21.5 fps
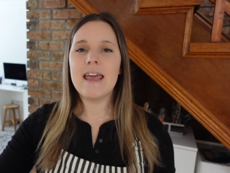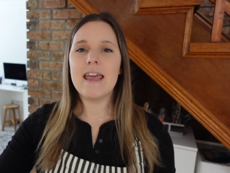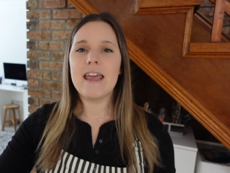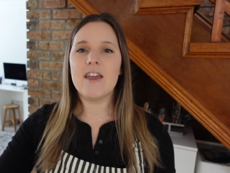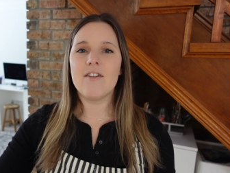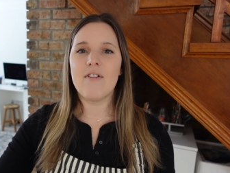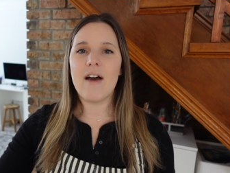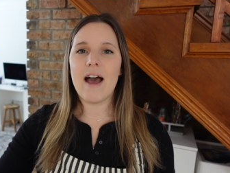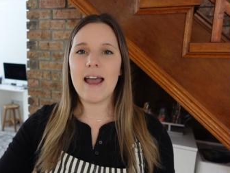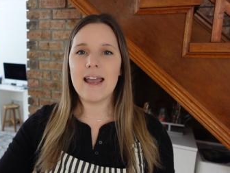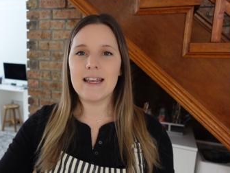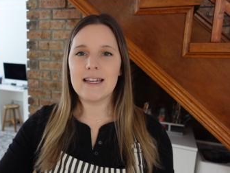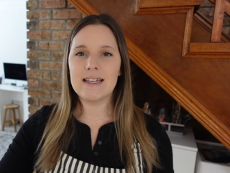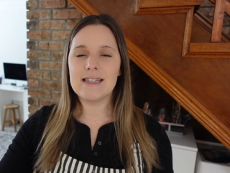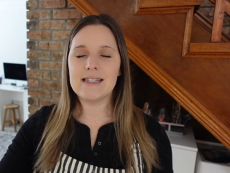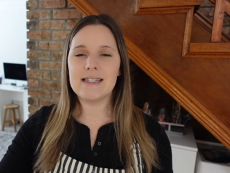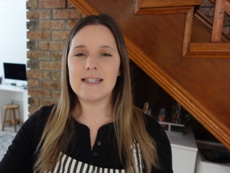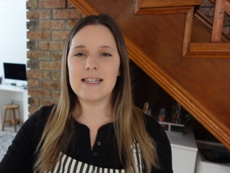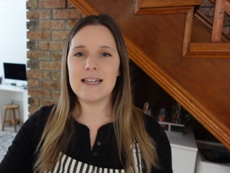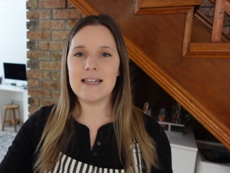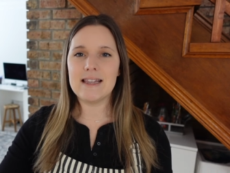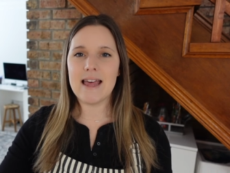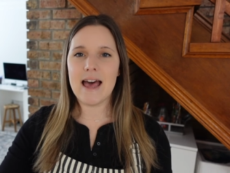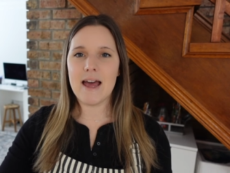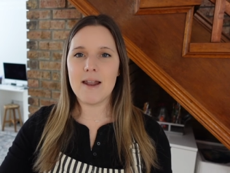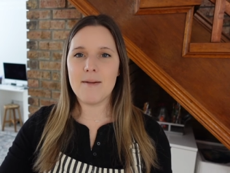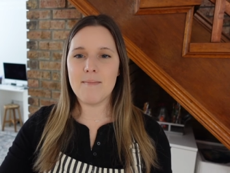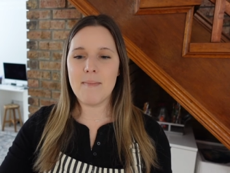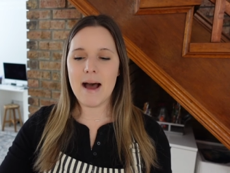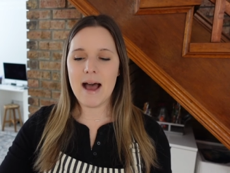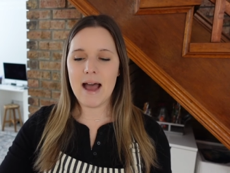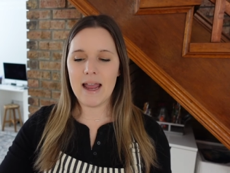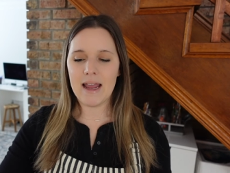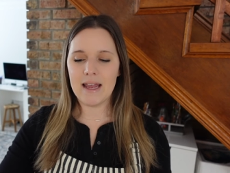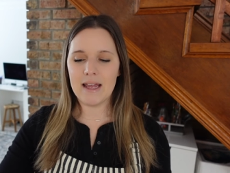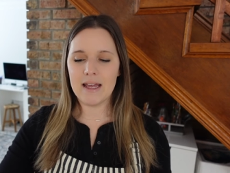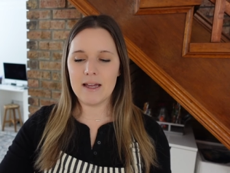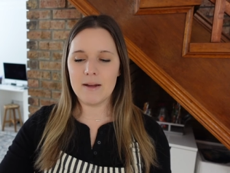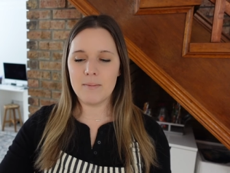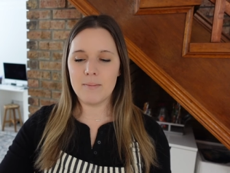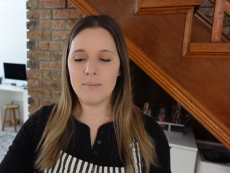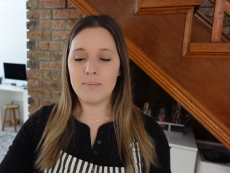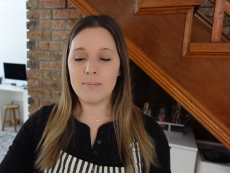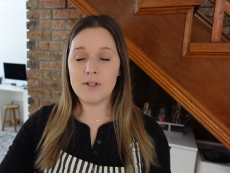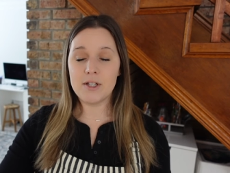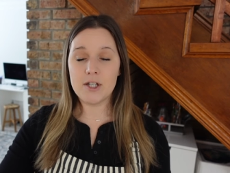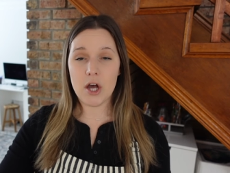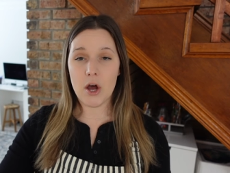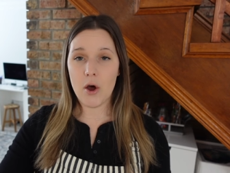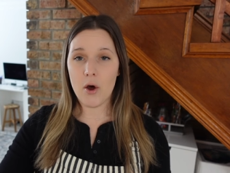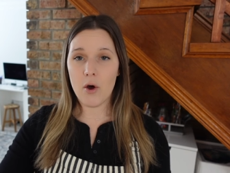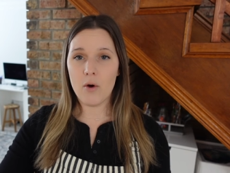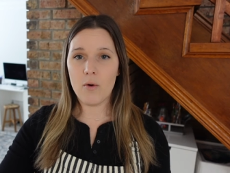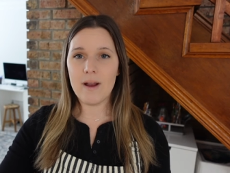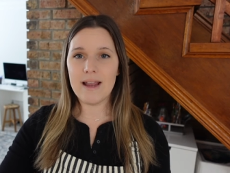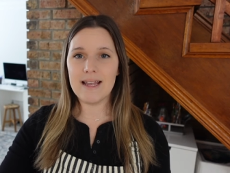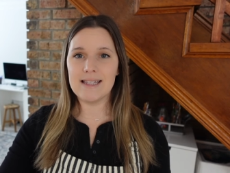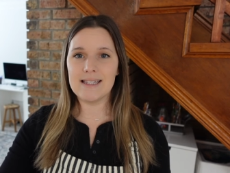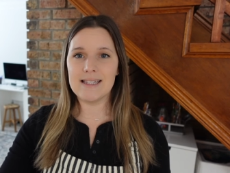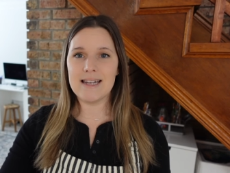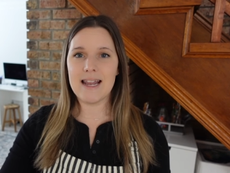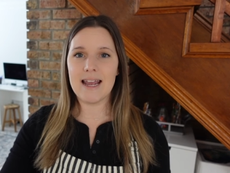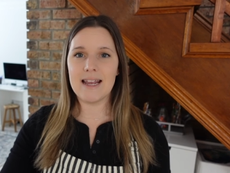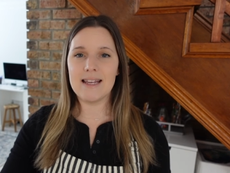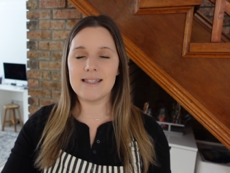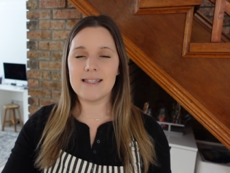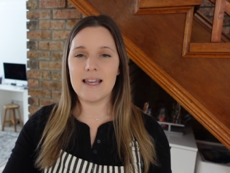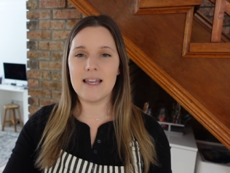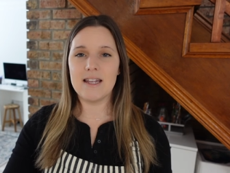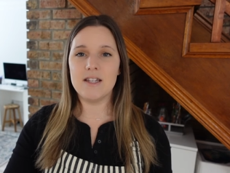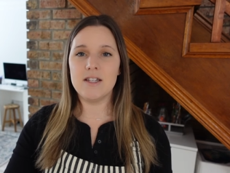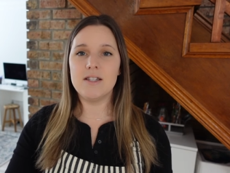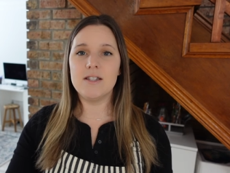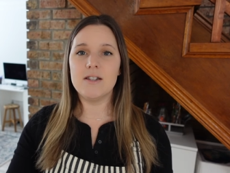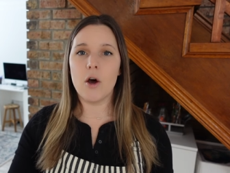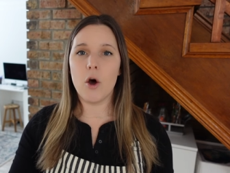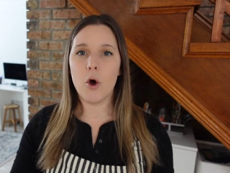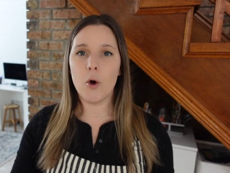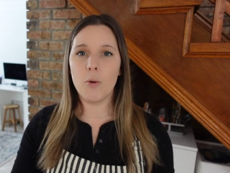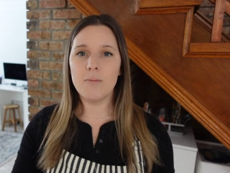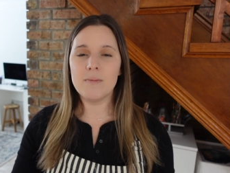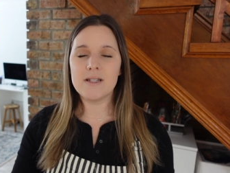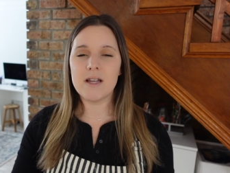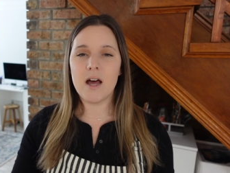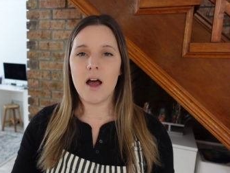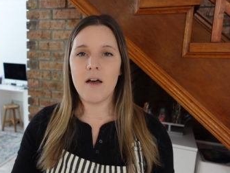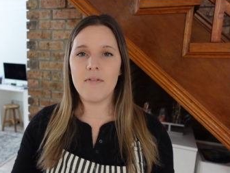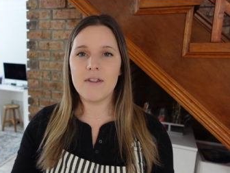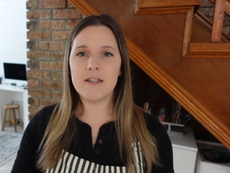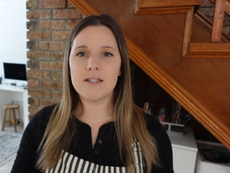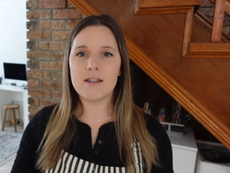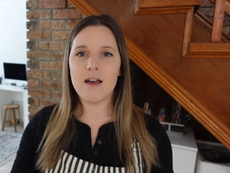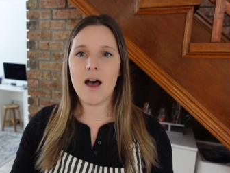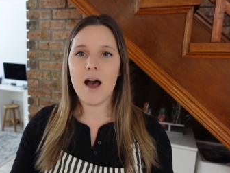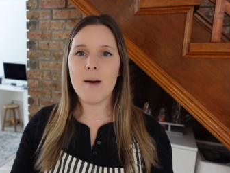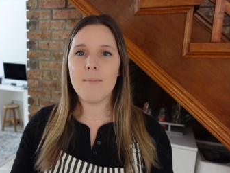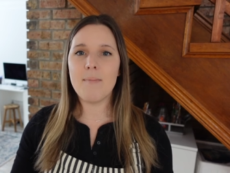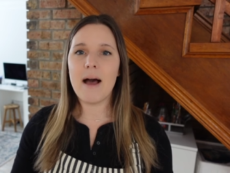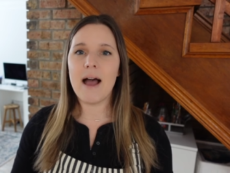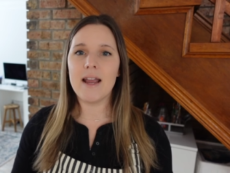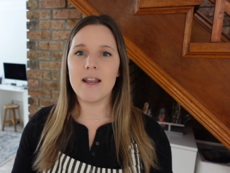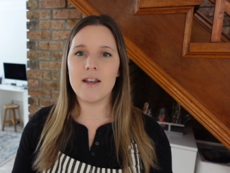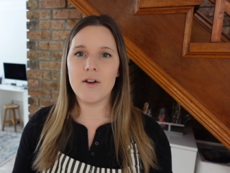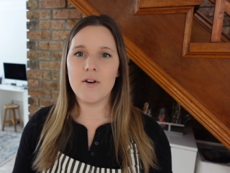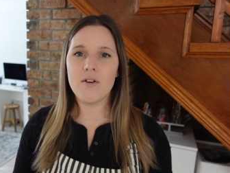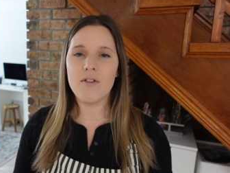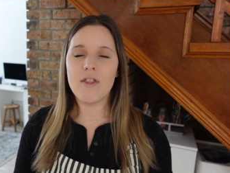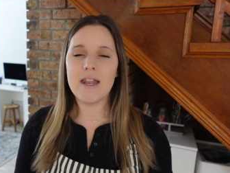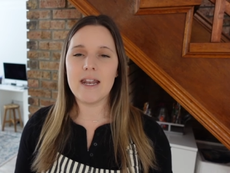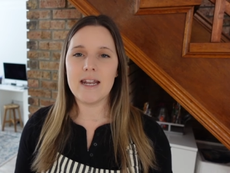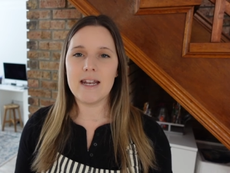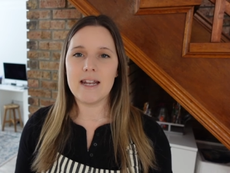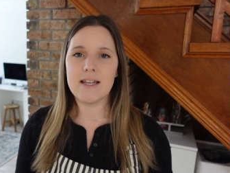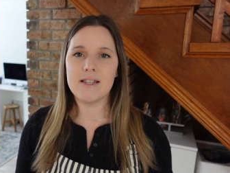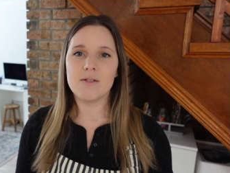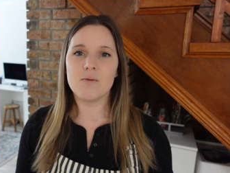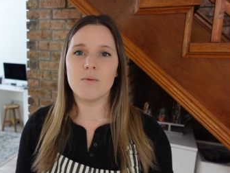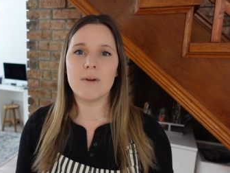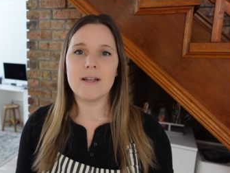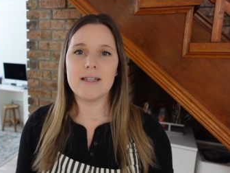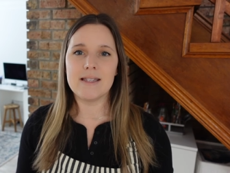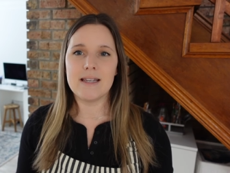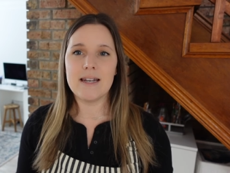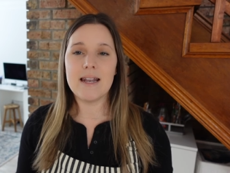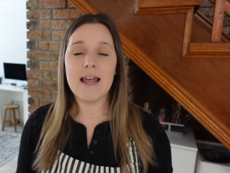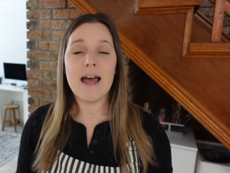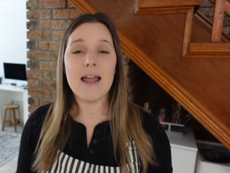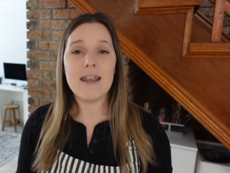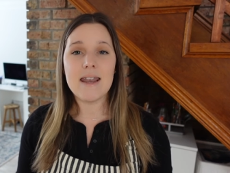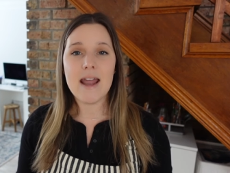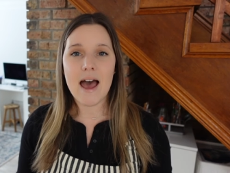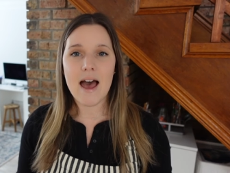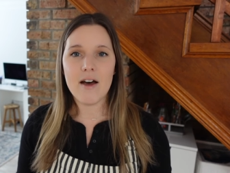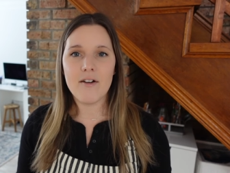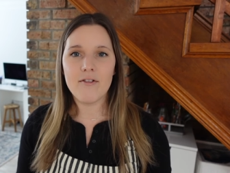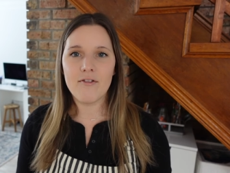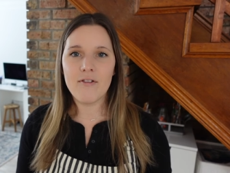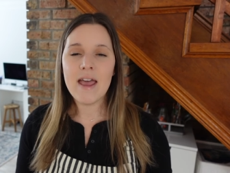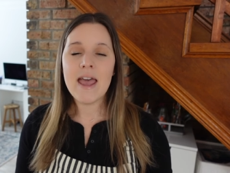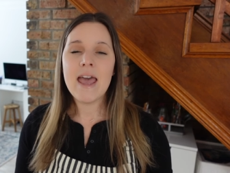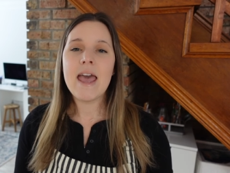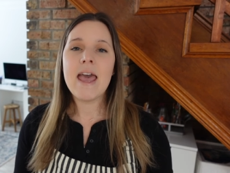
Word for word: if I can see that my dough is nice and domed on the top, I know that it has risen enough.